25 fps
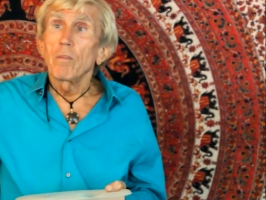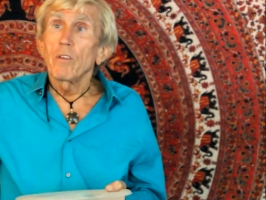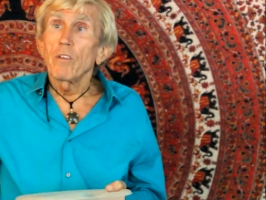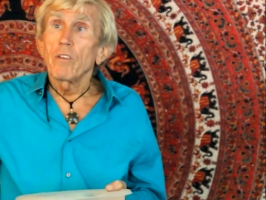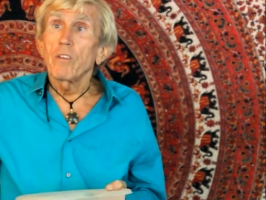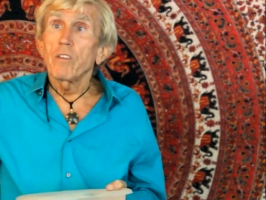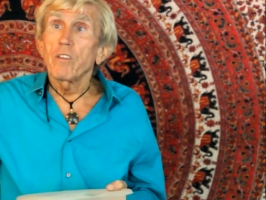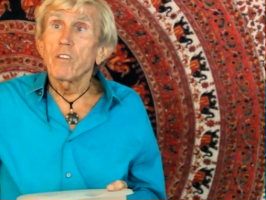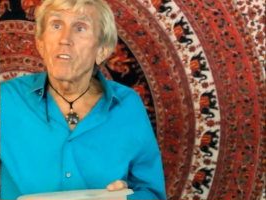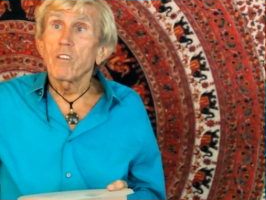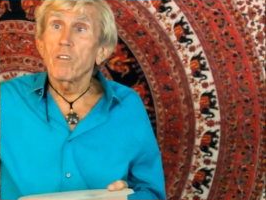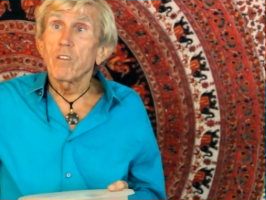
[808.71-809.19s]

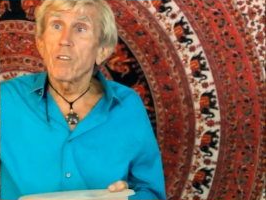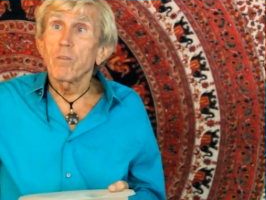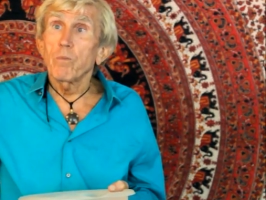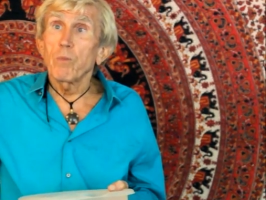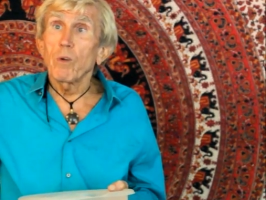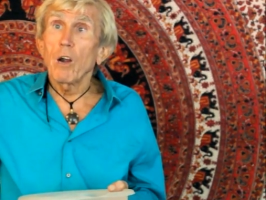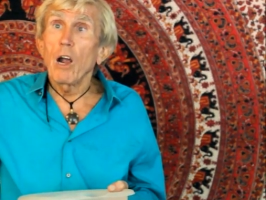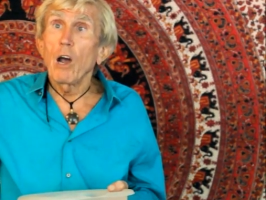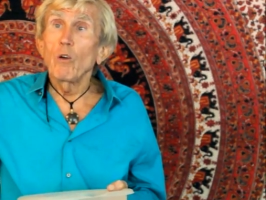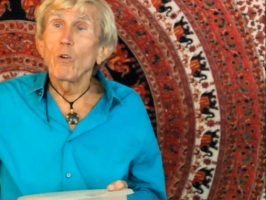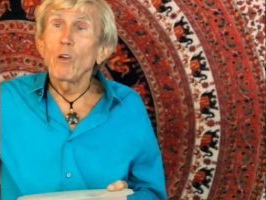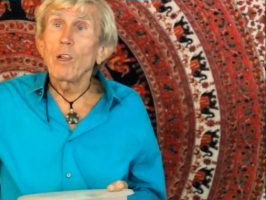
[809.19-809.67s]

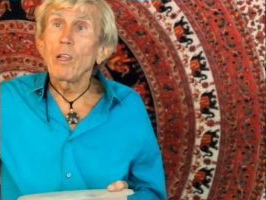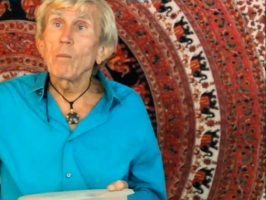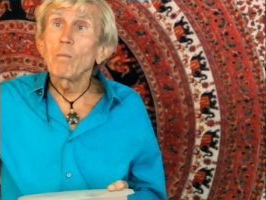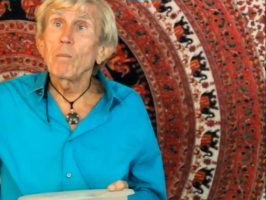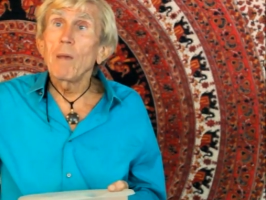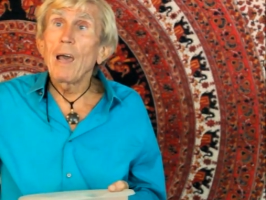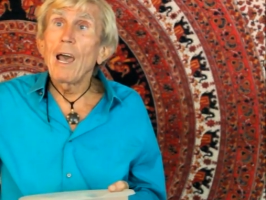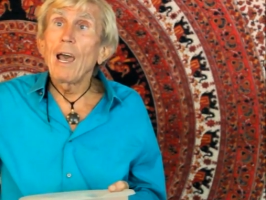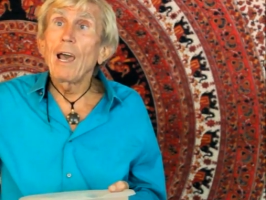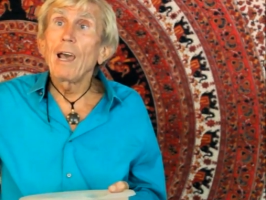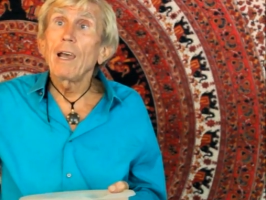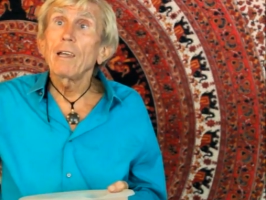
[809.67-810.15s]
sprouting
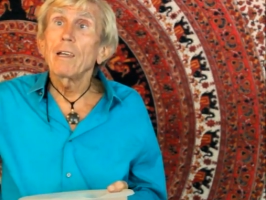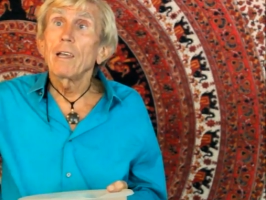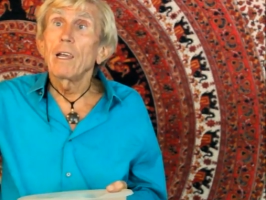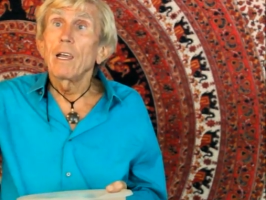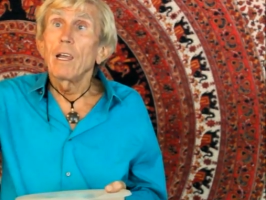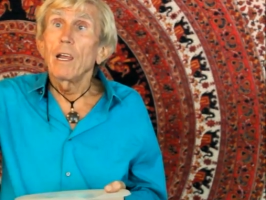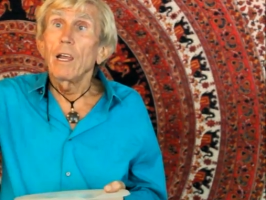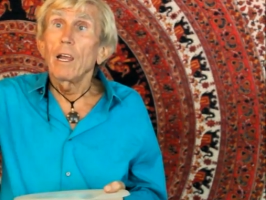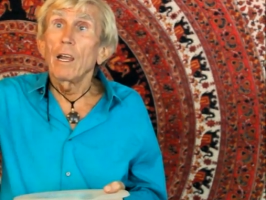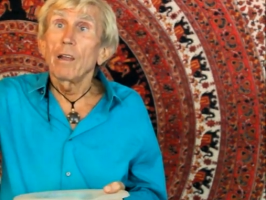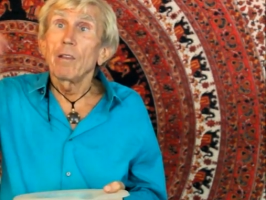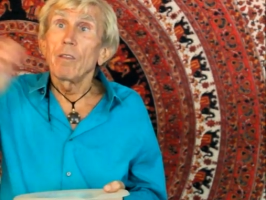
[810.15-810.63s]
bag
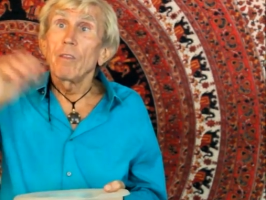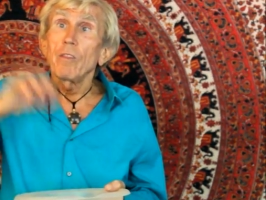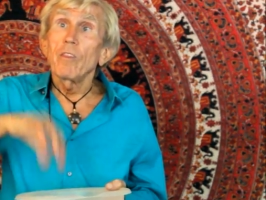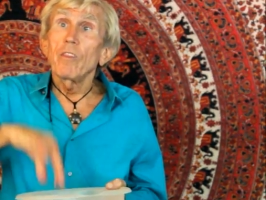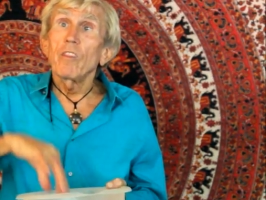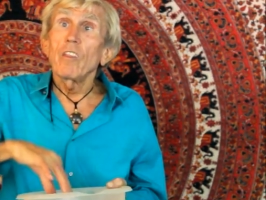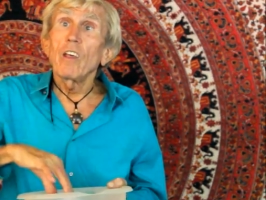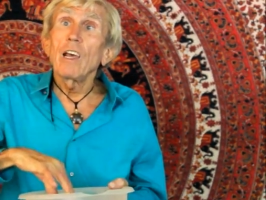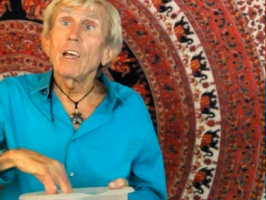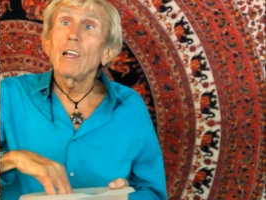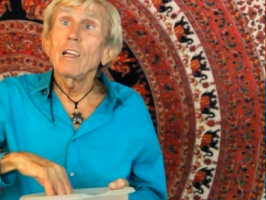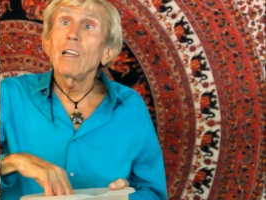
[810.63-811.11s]
and
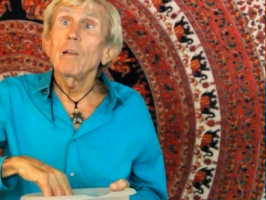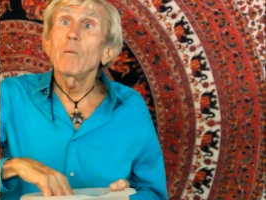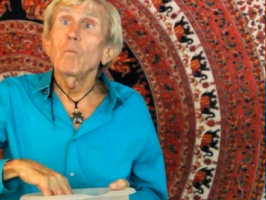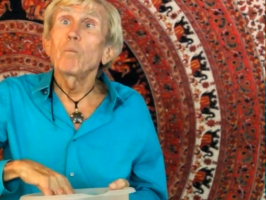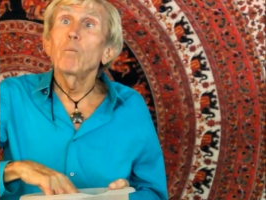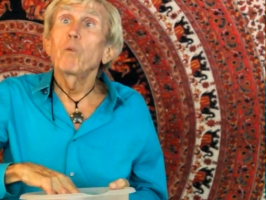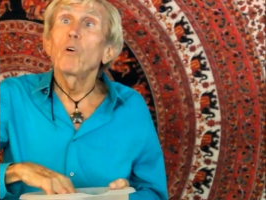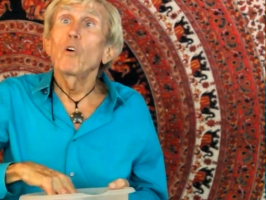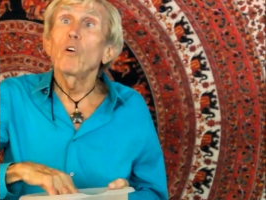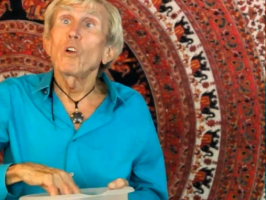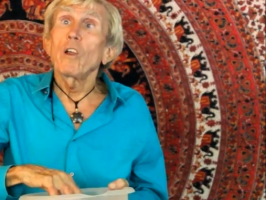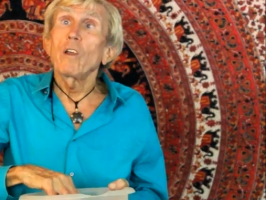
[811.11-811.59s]
then
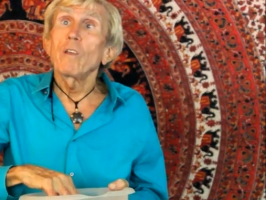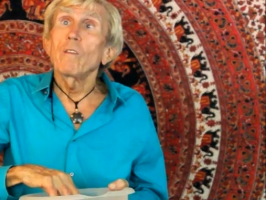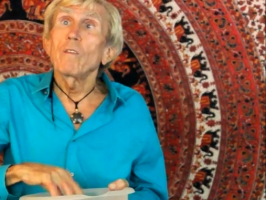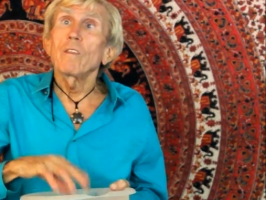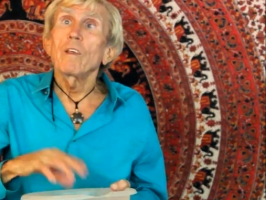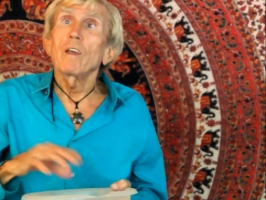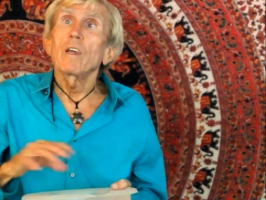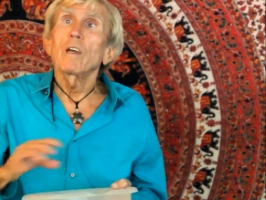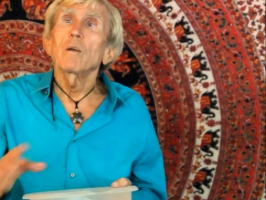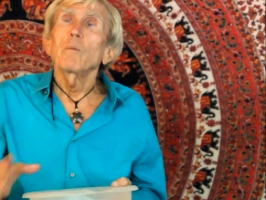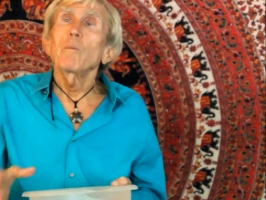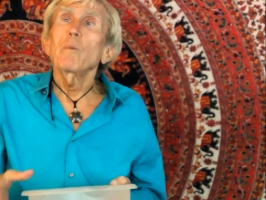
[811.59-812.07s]
put in
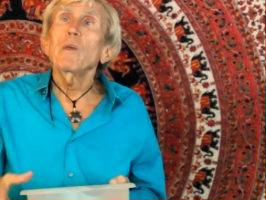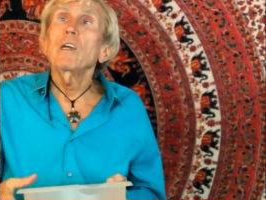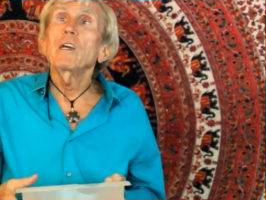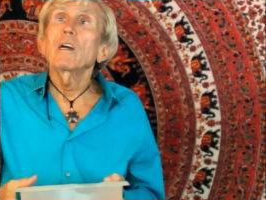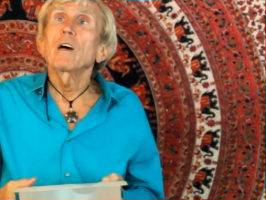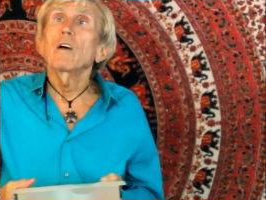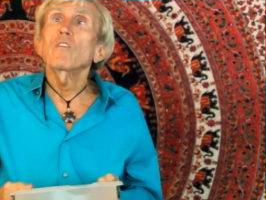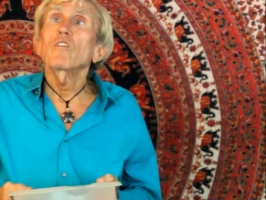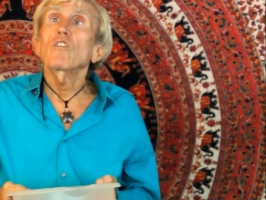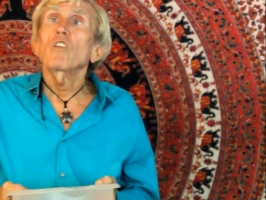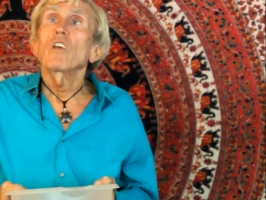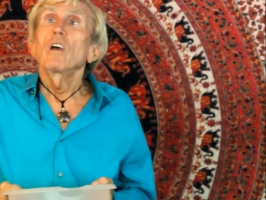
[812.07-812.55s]
there,
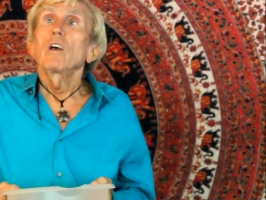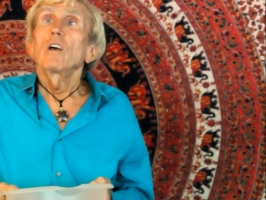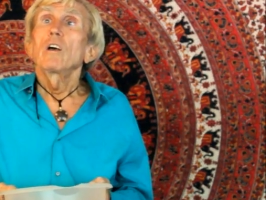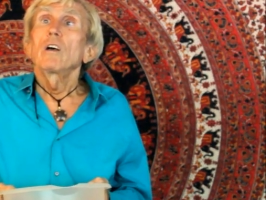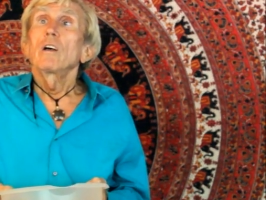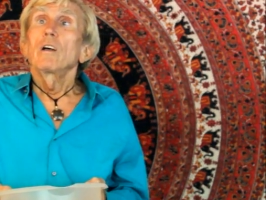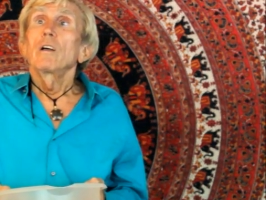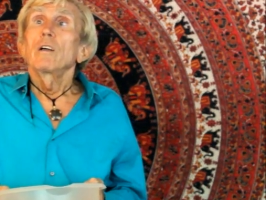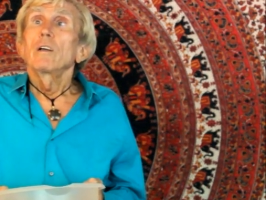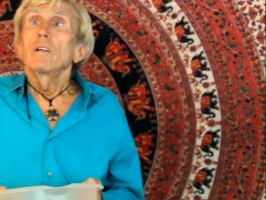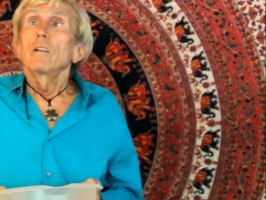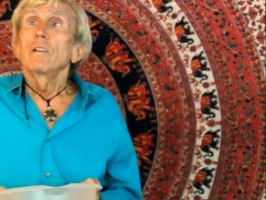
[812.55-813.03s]
because
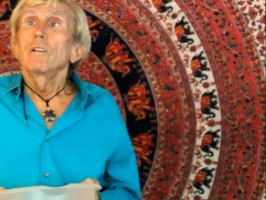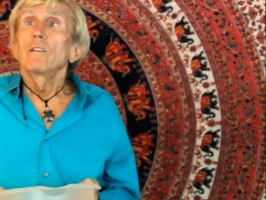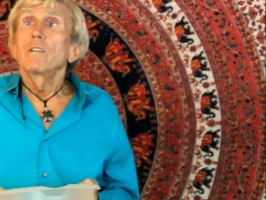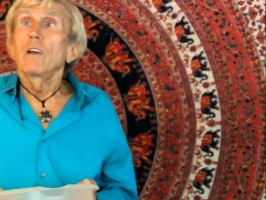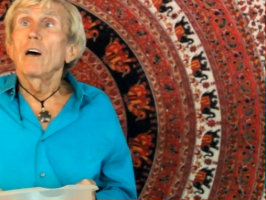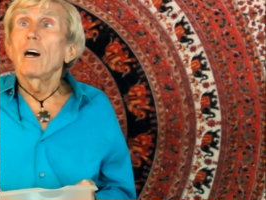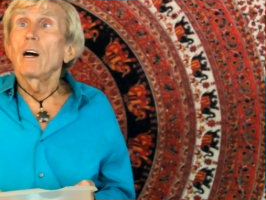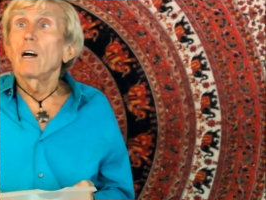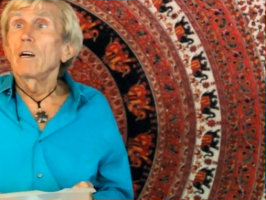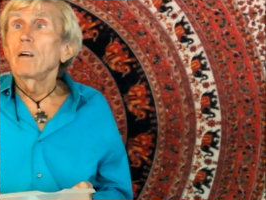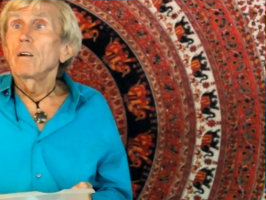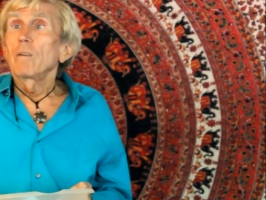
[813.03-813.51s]

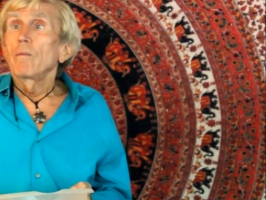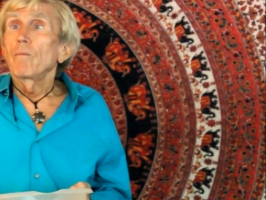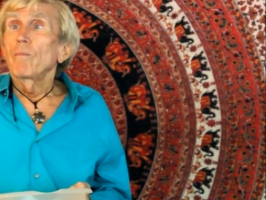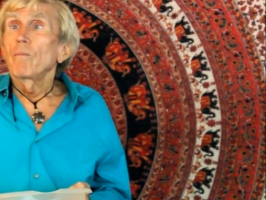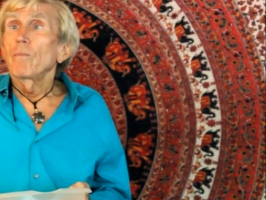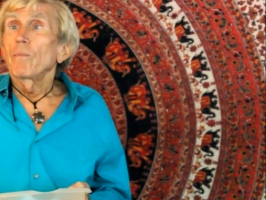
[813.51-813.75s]
the